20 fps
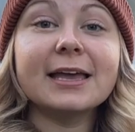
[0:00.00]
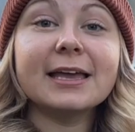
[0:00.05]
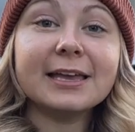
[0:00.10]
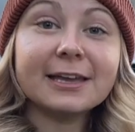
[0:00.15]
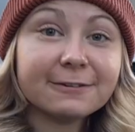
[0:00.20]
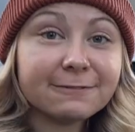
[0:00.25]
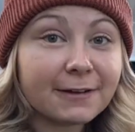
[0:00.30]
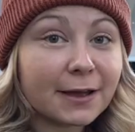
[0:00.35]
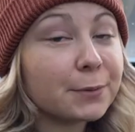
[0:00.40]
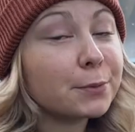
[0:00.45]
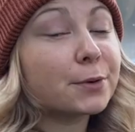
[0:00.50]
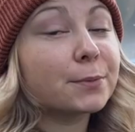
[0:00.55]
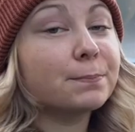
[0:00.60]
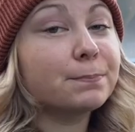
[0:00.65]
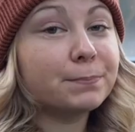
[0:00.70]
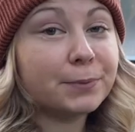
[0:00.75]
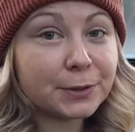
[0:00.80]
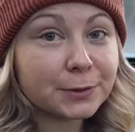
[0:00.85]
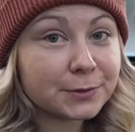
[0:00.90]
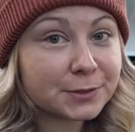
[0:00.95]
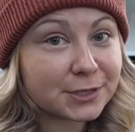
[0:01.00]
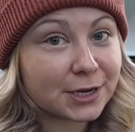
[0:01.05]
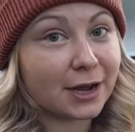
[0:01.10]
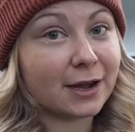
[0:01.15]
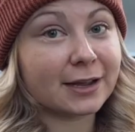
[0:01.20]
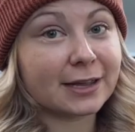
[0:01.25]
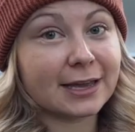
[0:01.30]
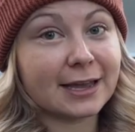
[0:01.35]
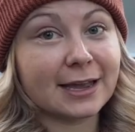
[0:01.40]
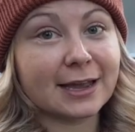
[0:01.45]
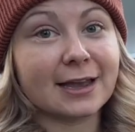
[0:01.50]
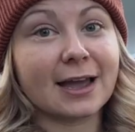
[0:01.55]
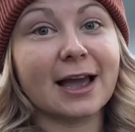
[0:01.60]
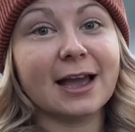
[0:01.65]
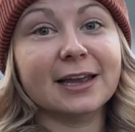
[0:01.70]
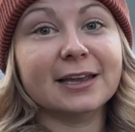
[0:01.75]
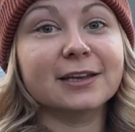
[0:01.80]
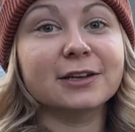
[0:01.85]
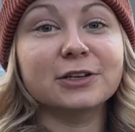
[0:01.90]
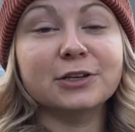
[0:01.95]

If I were boondocking, I could